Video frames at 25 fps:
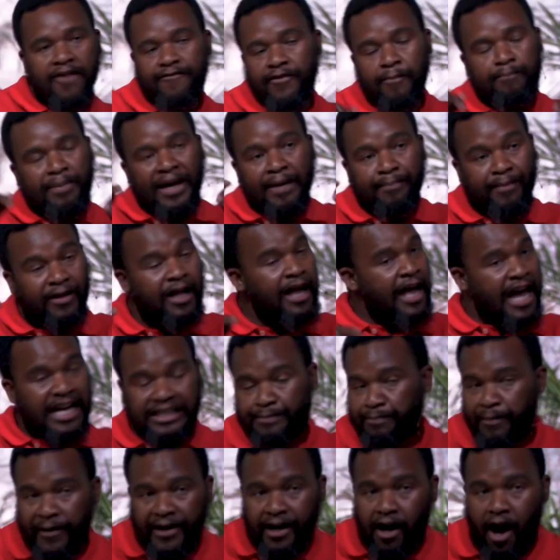for people, it's
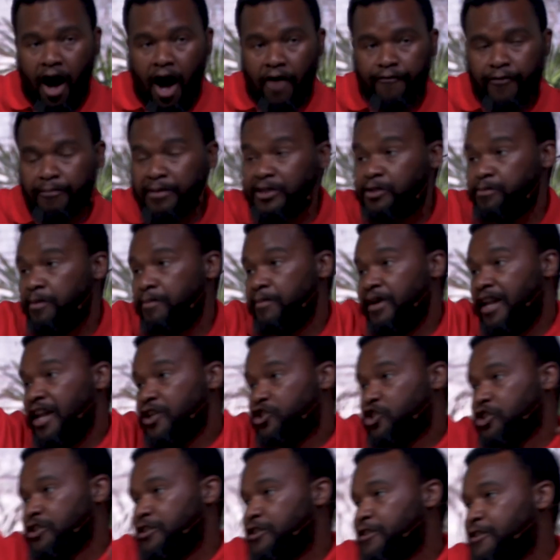pretty hard for me to be
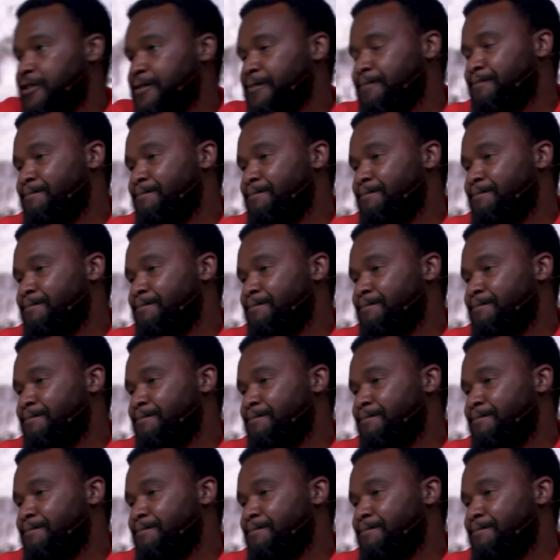malicious.